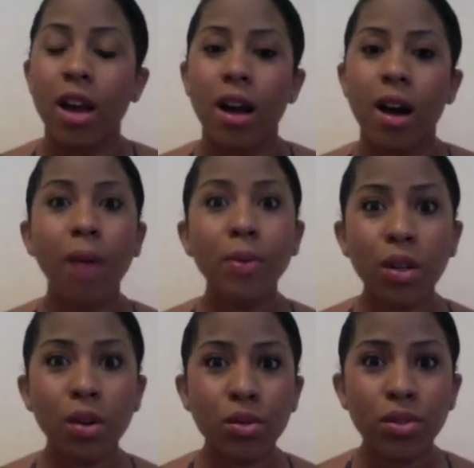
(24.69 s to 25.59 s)

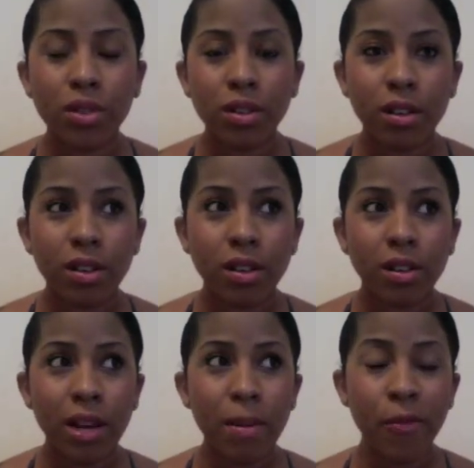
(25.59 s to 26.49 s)
Obstacles,
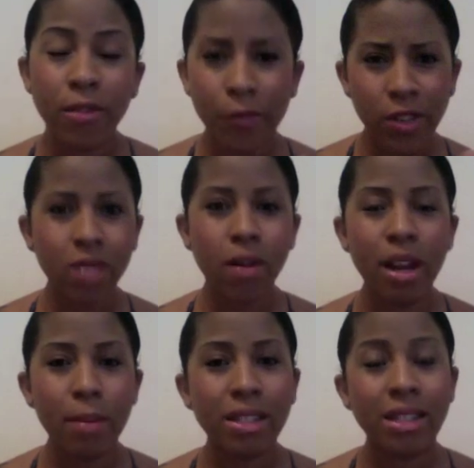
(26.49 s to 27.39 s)
first of all,
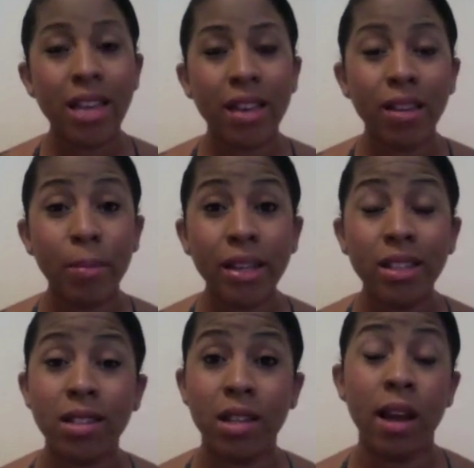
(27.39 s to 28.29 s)
let me say that the
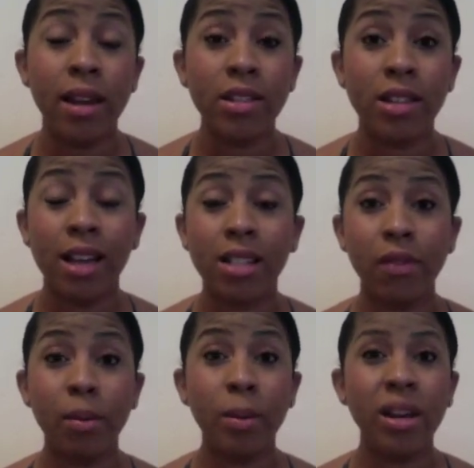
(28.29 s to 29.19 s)
biggest challenge that has
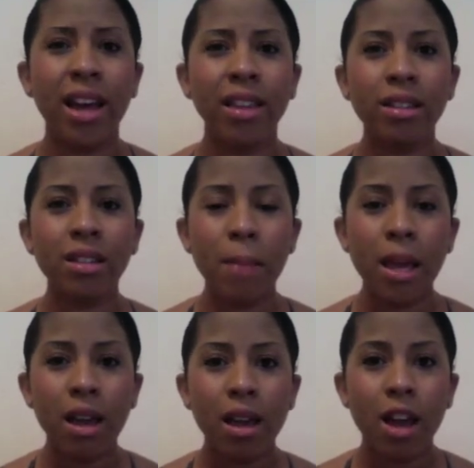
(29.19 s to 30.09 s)
ever been handed to
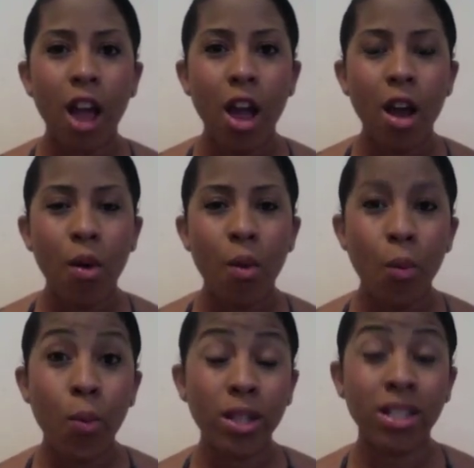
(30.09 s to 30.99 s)
me
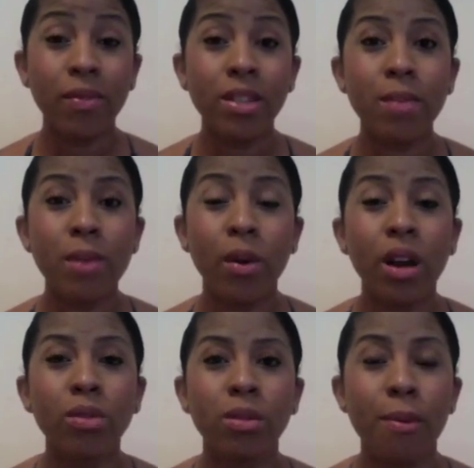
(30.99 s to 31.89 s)
was given to me when I
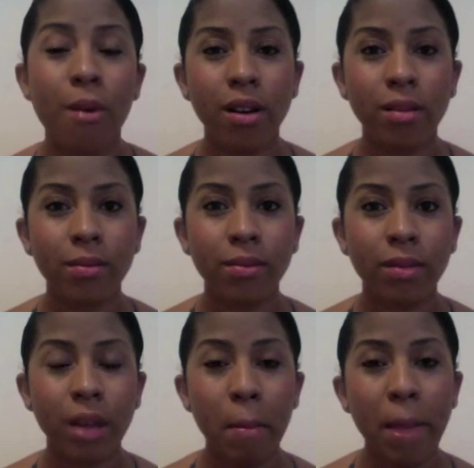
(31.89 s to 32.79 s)
was born.
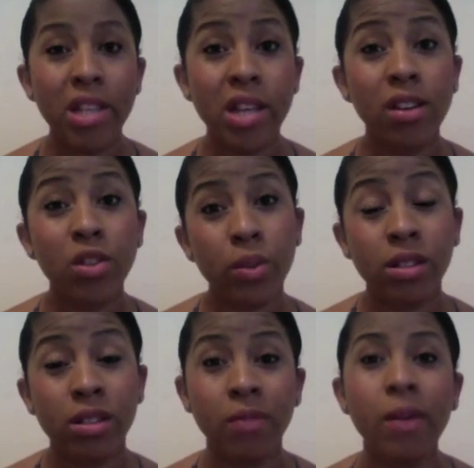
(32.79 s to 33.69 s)
And my challenge was
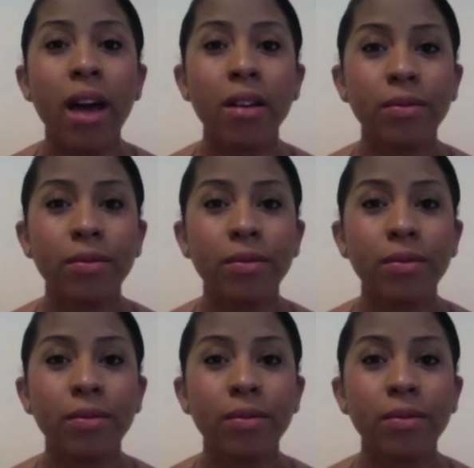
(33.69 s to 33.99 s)
to survive.